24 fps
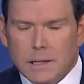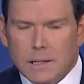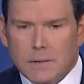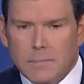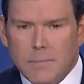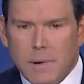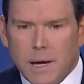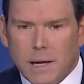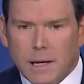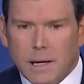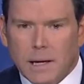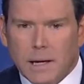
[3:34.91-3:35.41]

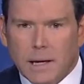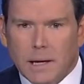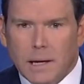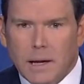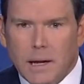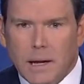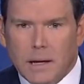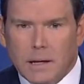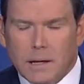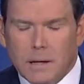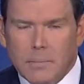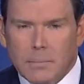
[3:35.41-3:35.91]
to make
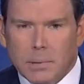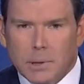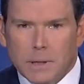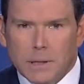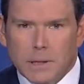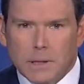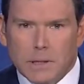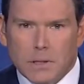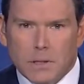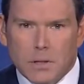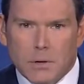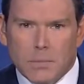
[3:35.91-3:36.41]
a
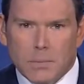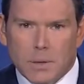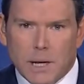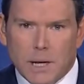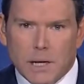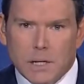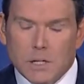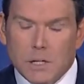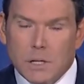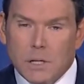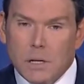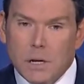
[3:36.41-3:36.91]
complete
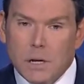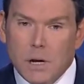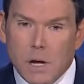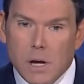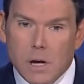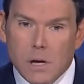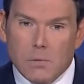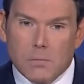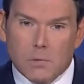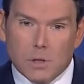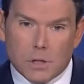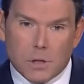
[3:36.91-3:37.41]
determination.
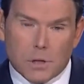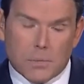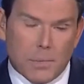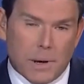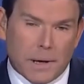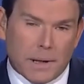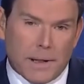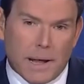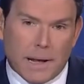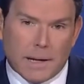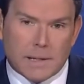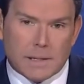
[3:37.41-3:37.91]
We should have
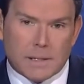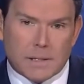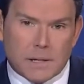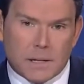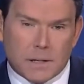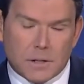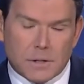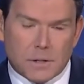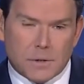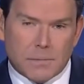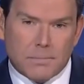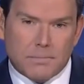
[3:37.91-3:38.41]
made that
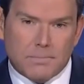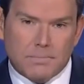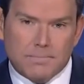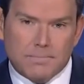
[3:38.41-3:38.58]
distinction.